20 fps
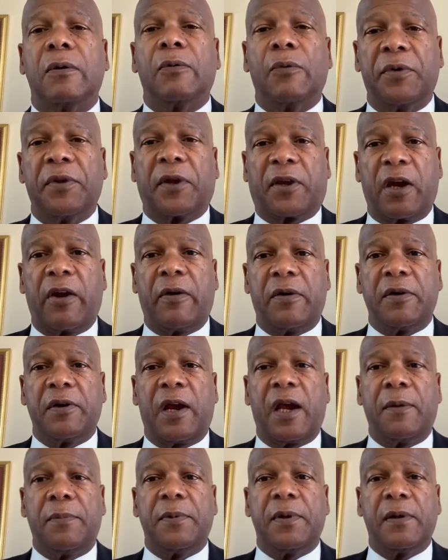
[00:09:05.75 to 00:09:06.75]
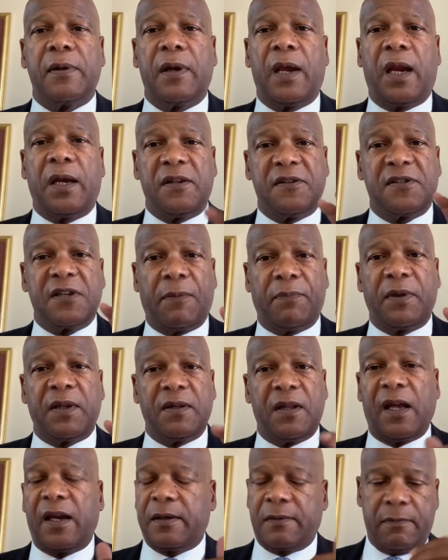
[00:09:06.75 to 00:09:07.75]
with the current debt, and it's something
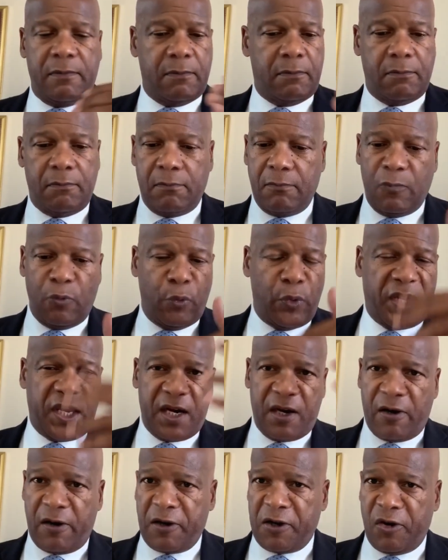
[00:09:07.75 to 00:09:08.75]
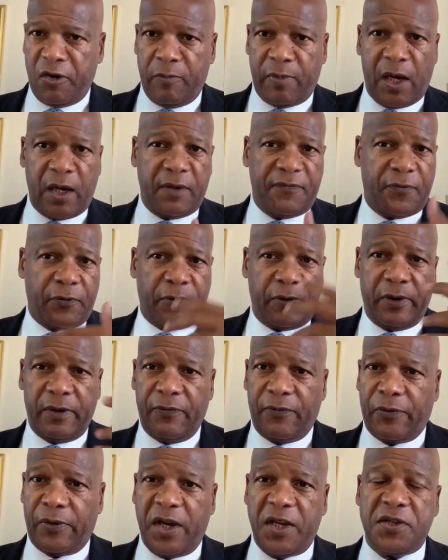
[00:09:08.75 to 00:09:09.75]
that we can argue about for
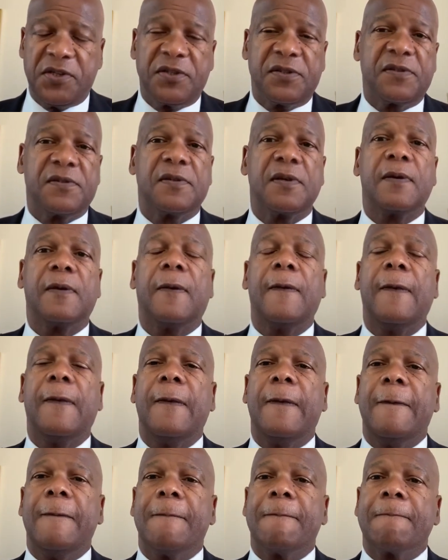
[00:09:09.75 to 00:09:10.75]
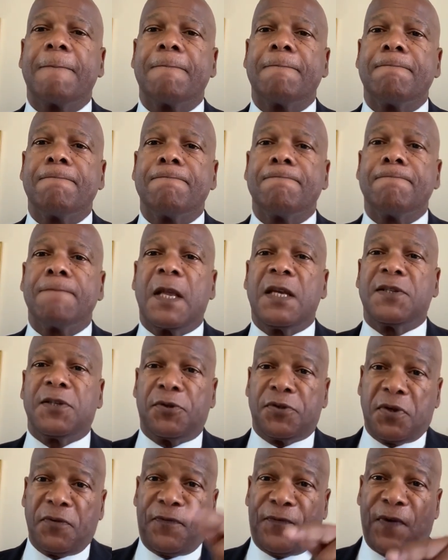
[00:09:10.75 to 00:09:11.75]
ages. So
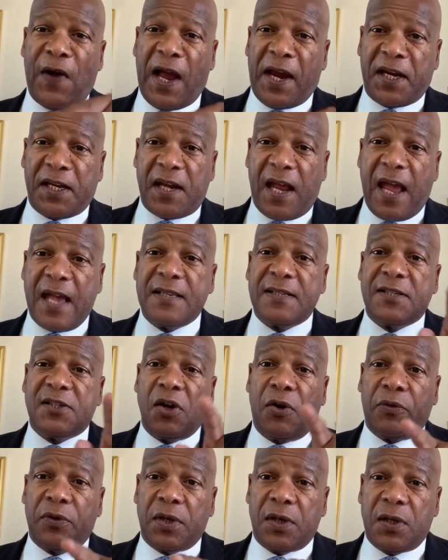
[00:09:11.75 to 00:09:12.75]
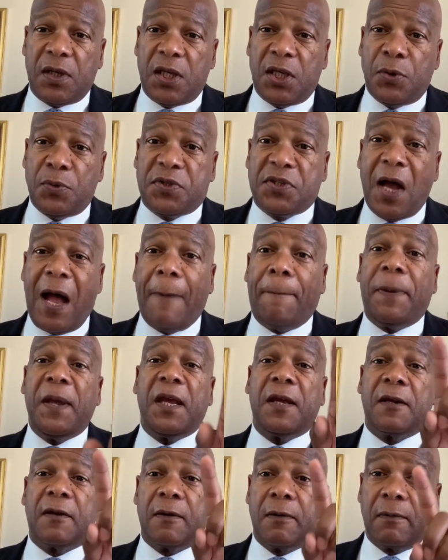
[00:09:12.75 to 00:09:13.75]
to finance those
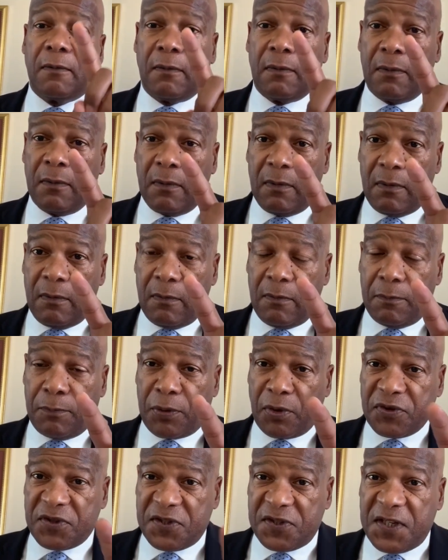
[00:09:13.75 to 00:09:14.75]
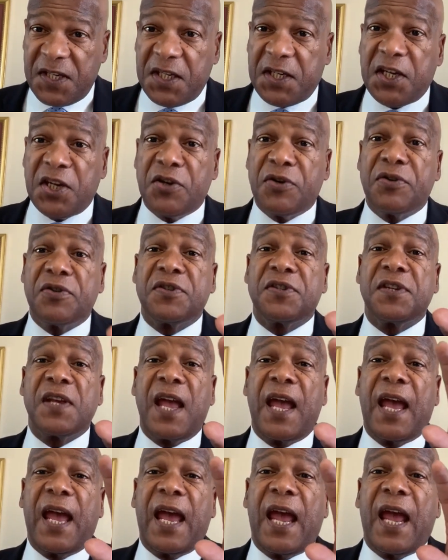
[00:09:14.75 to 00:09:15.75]
utopic procedures
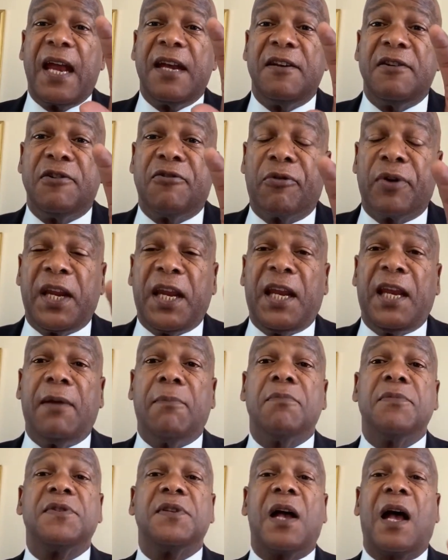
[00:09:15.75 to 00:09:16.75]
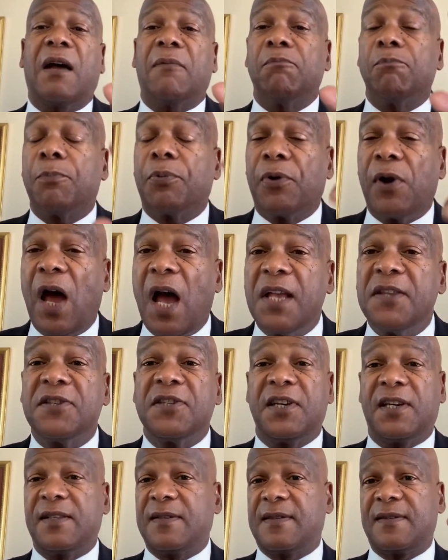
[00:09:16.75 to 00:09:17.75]
and dreams and
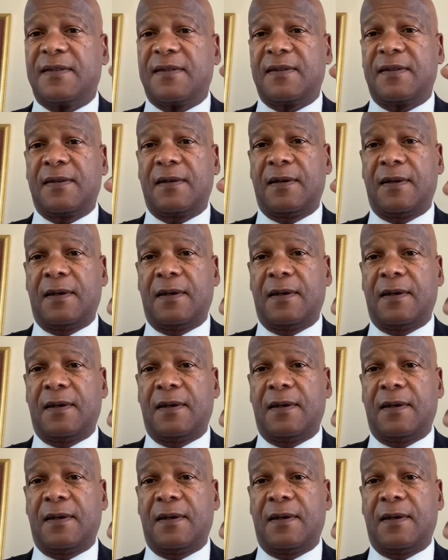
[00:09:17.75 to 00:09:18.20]
projects,